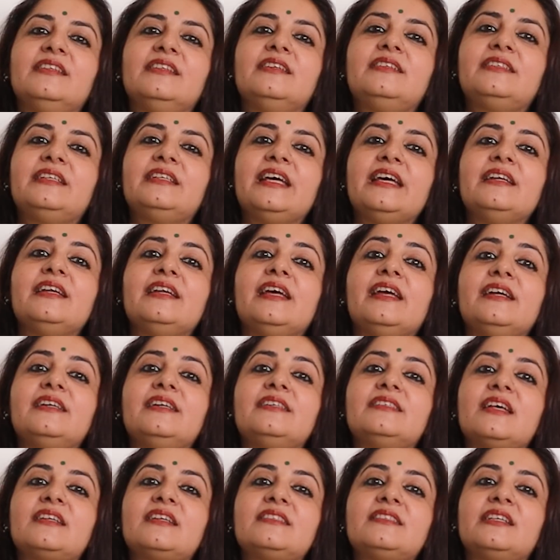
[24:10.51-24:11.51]
The ten
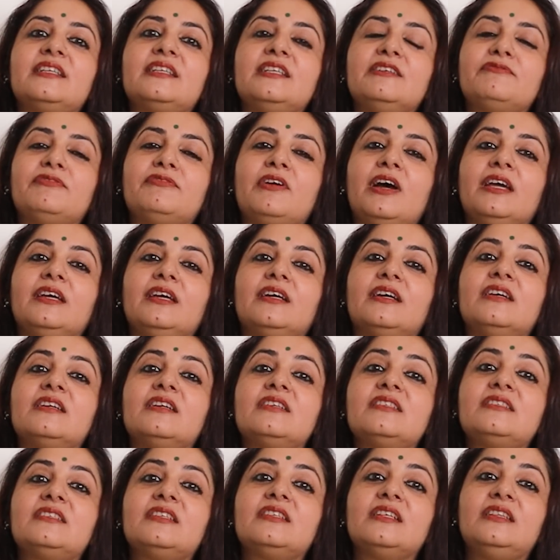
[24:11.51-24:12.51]
heads are signifying
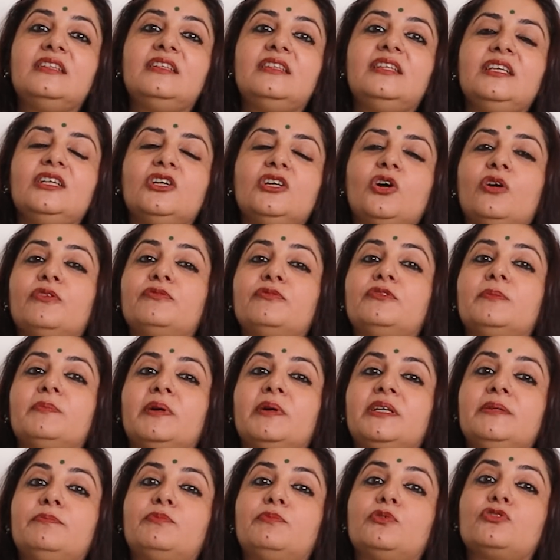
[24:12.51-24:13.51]
a siddhi of the
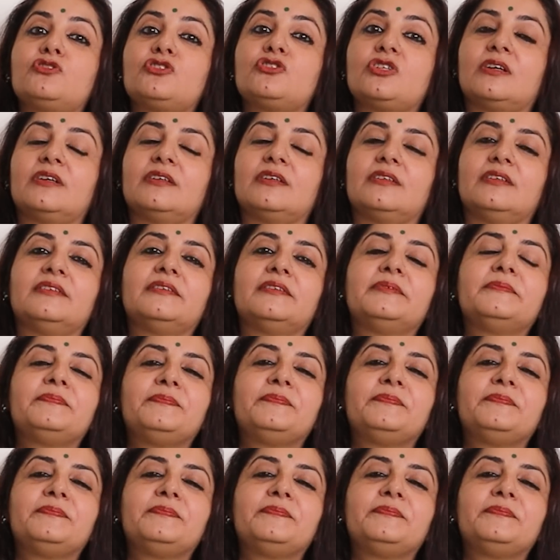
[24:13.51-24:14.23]
Manipur Chakra.